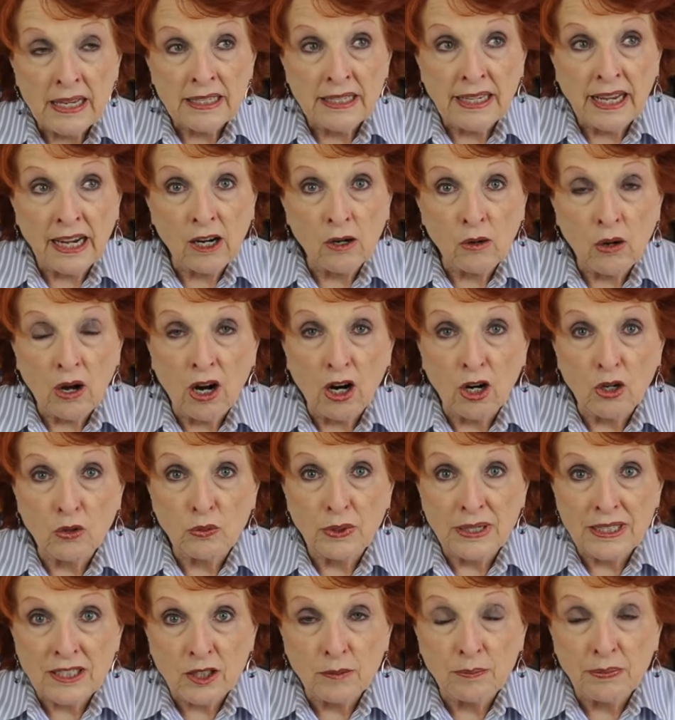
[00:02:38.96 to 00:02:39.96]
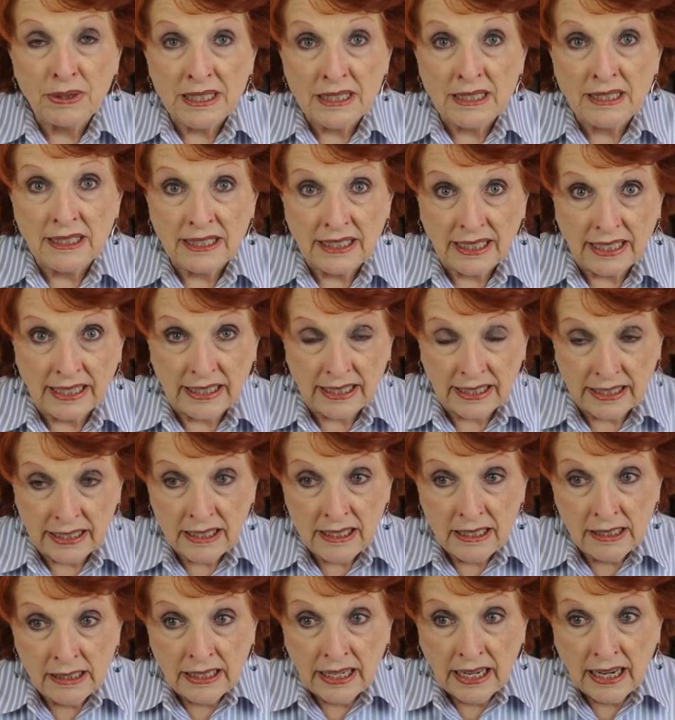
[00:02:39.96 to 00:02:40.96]
Now our recipe
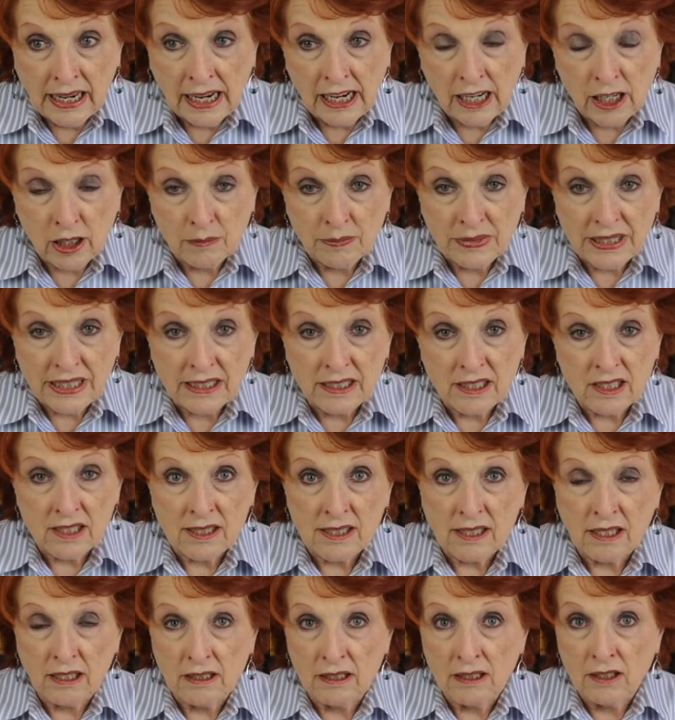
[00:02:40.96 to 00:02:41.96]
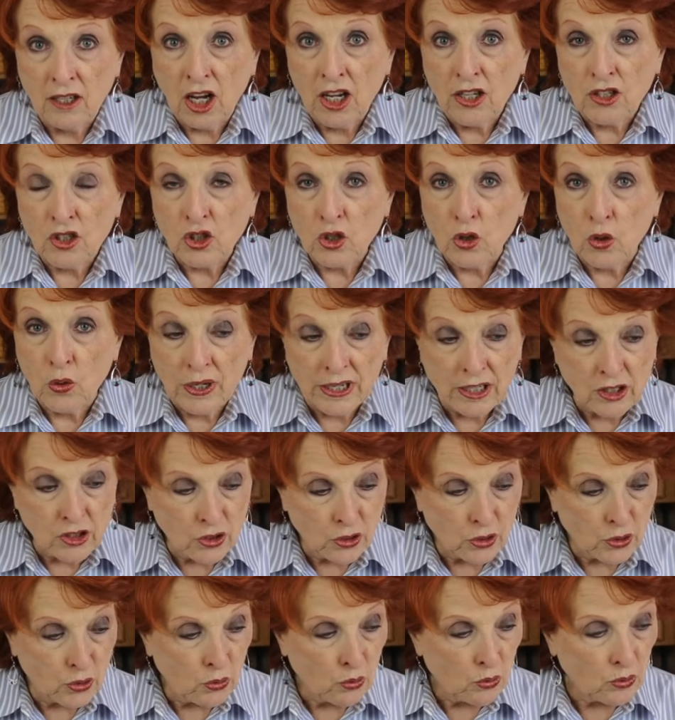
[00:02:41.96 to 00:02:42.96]
today um, is not going
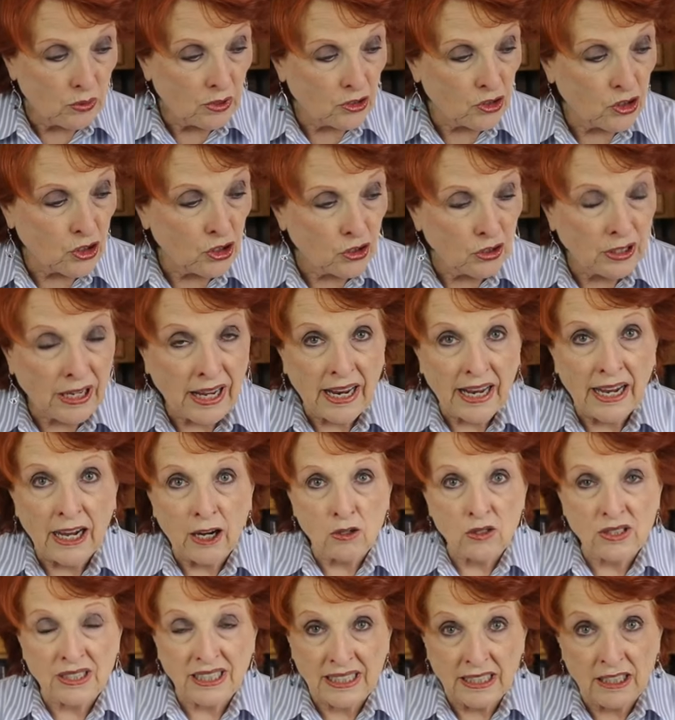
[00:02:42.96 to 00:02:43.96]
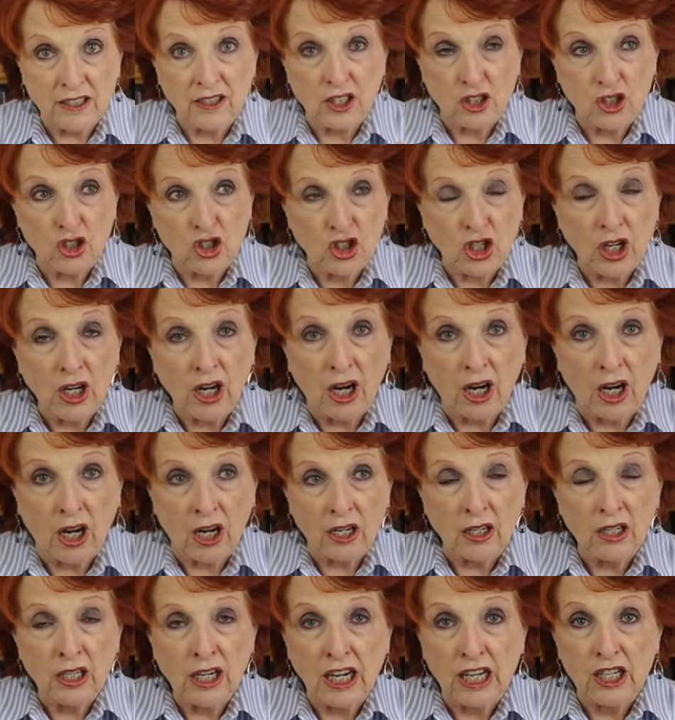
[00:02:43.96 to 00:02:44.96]
to turn out in the
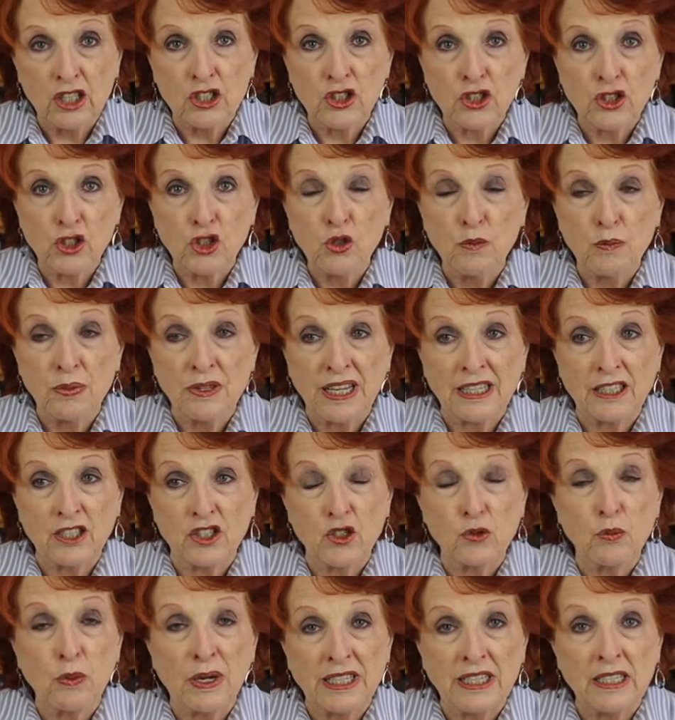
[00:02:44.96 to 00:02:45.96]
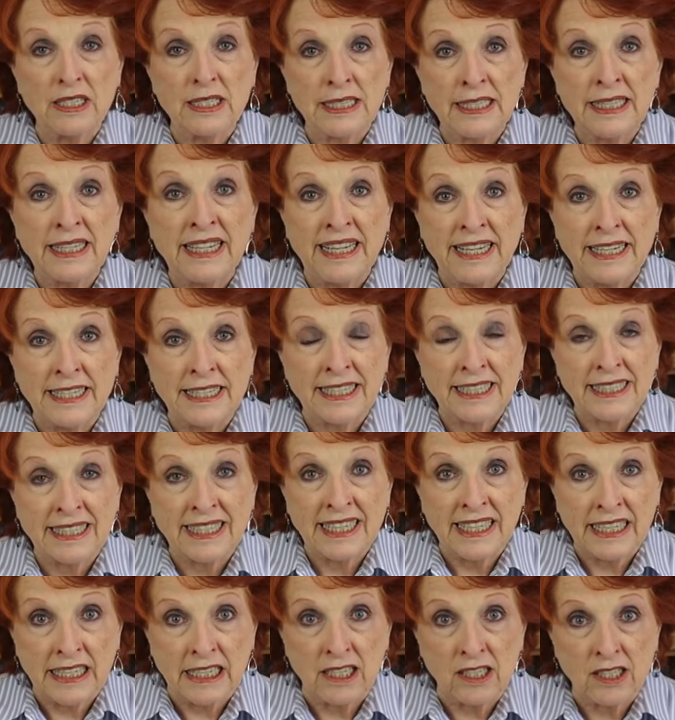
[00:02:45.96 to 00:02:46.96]
jar a soup that is ready to heat and
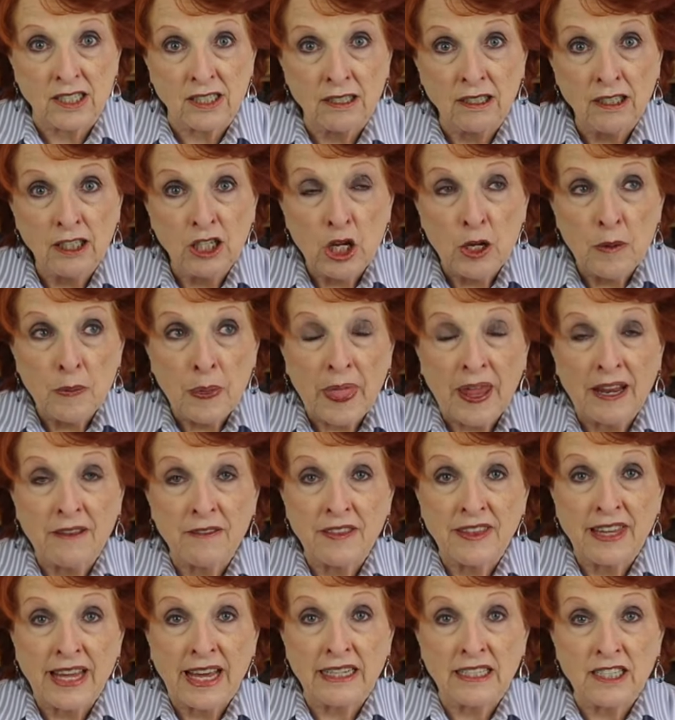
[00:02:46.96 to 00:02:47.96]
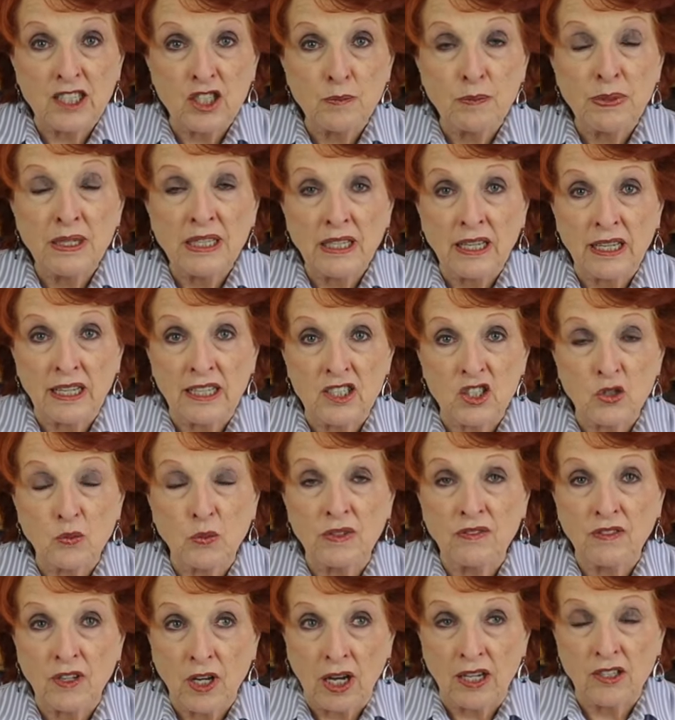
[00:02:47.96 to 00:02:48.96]
eat. And that is because
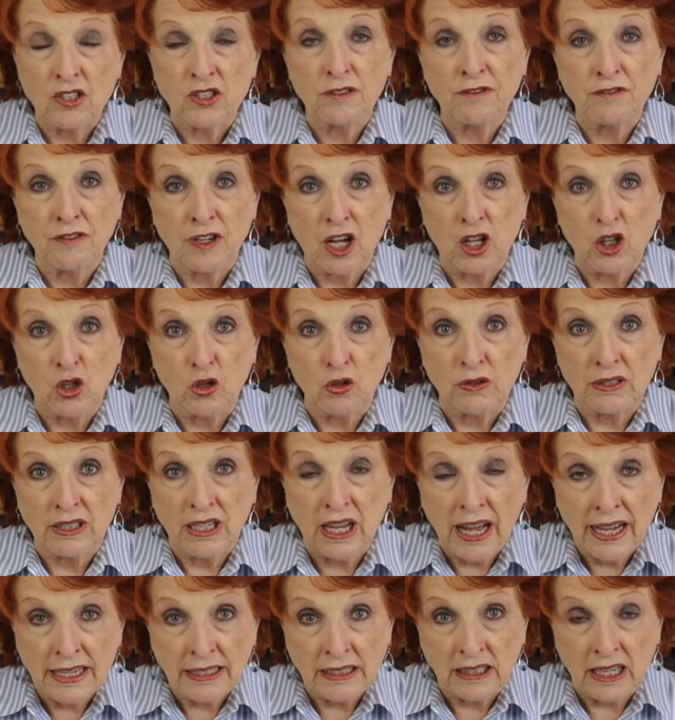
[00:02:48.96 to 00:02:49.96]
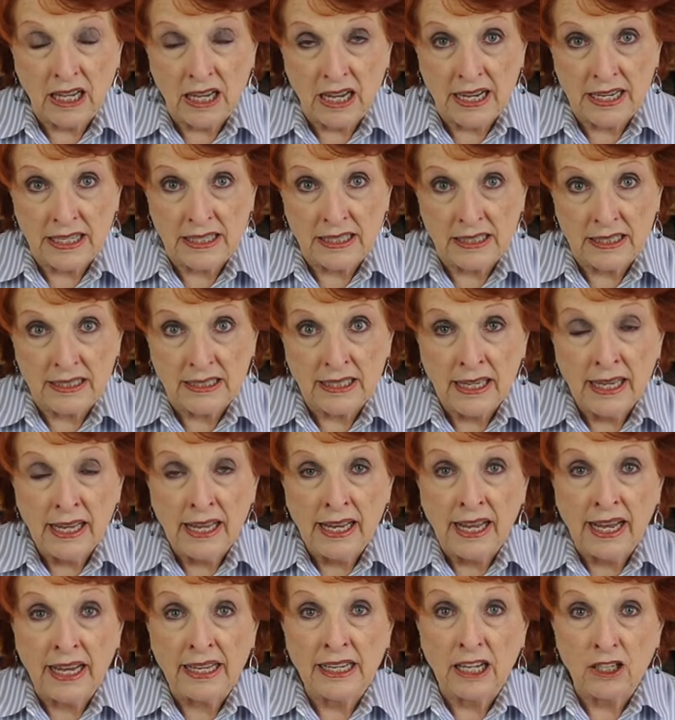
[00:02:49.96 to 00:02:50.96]
we've got to follow guidelines
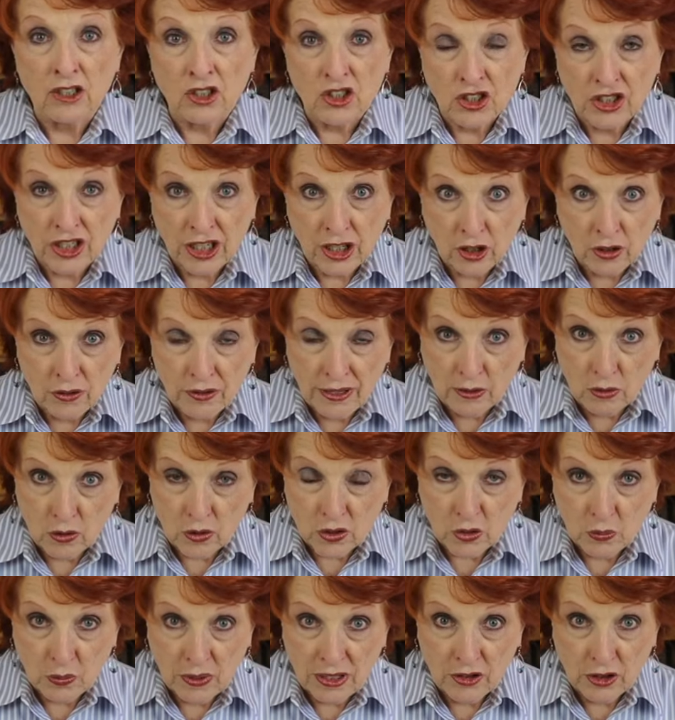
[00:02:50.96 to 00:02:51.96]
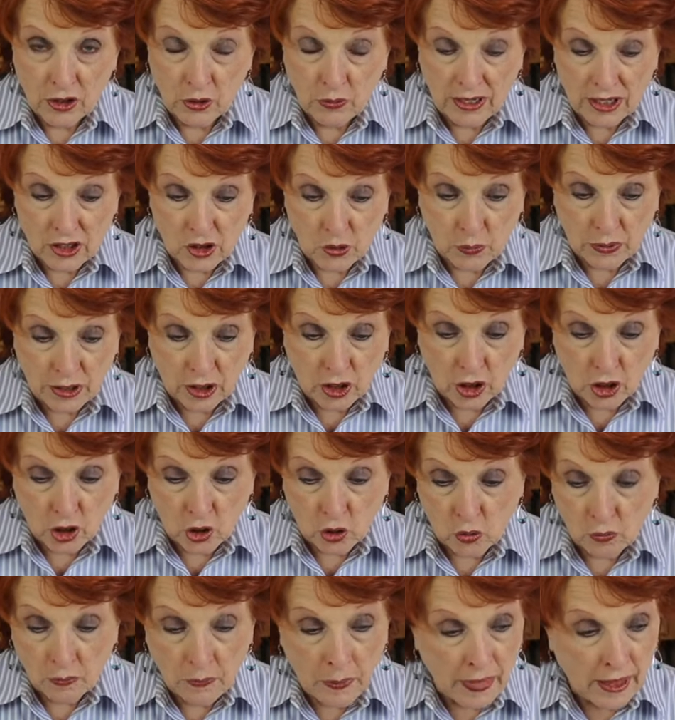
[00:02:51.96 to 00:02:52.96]
and I'll share those with you as we
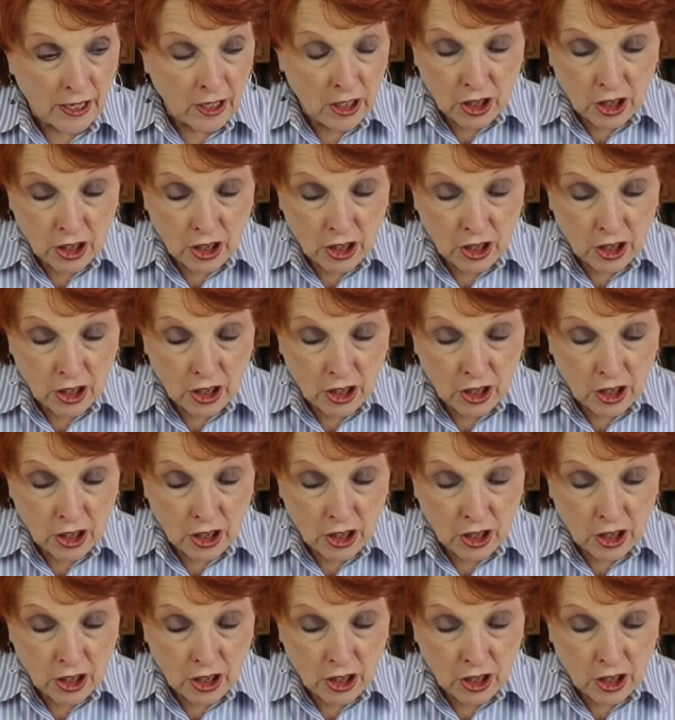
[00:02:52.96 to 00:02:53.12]
go.